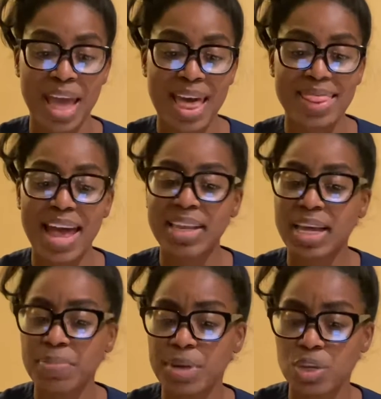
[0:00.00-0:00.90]
that
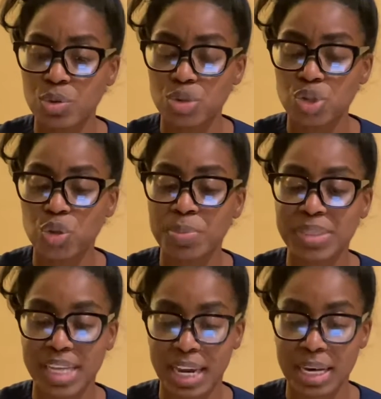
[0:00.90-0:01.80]
can be used to
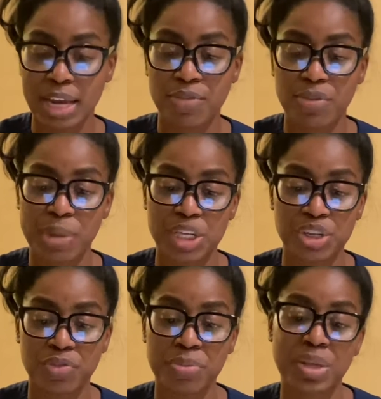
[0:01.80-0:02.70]
obtain
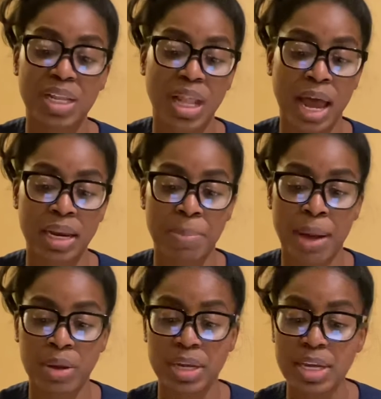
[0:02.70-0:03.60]
information from the client
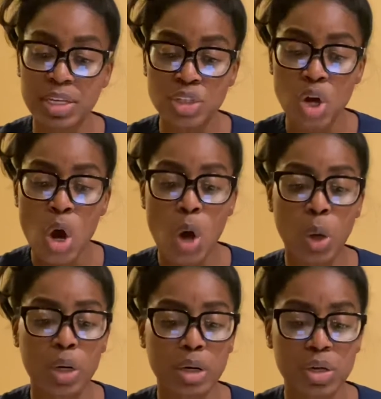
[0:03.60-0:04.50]
about his
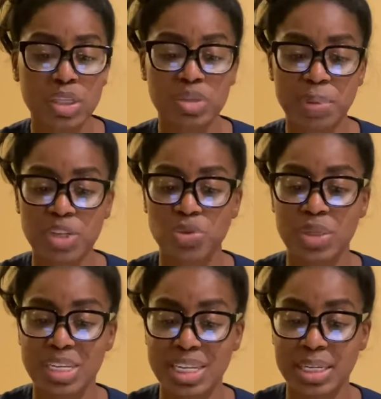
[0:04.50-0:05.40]
or her special
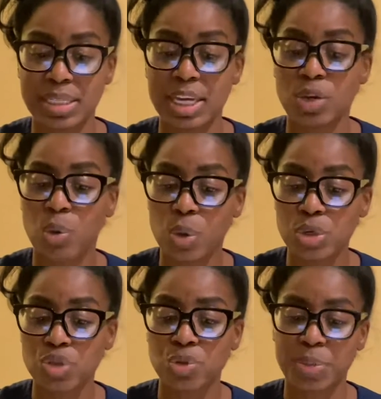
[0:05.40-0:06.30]
needs in order
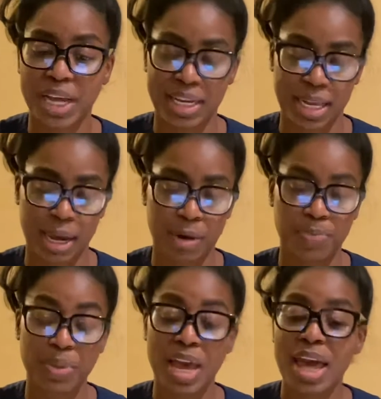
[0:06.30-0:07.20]
to plan care.
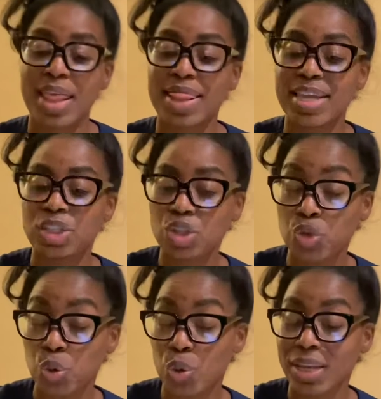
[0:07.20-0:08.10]
This
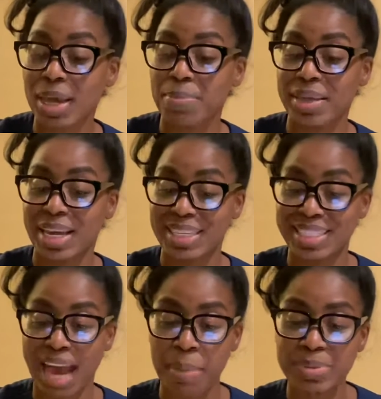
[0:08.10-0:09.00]
tool can be
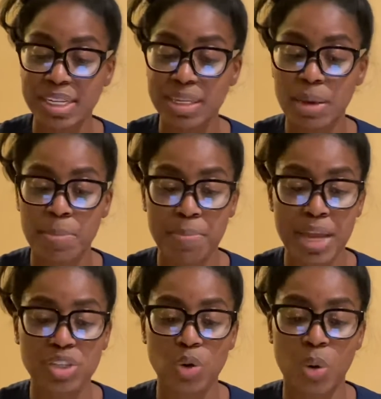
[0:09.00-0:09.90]
adapted
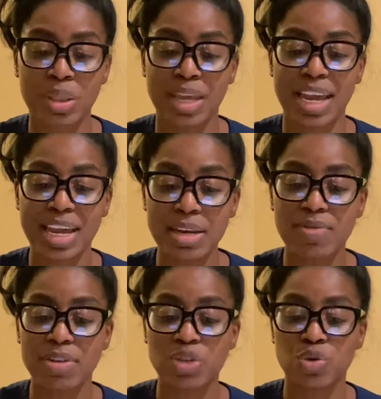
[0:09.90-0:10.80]
based on the
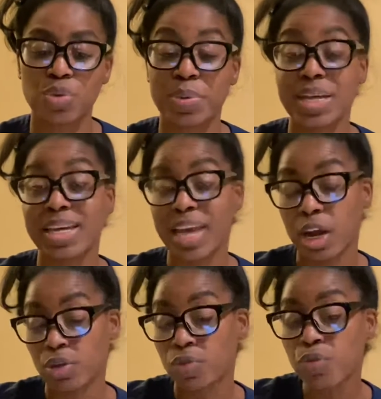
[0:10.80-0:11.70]
individual being
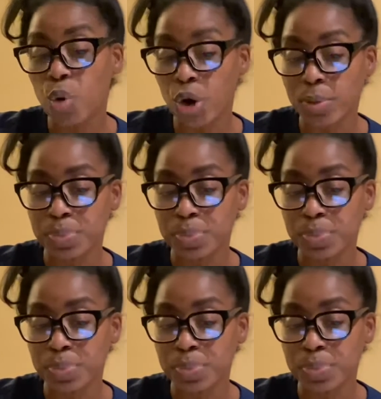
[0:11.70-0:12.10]
cared for.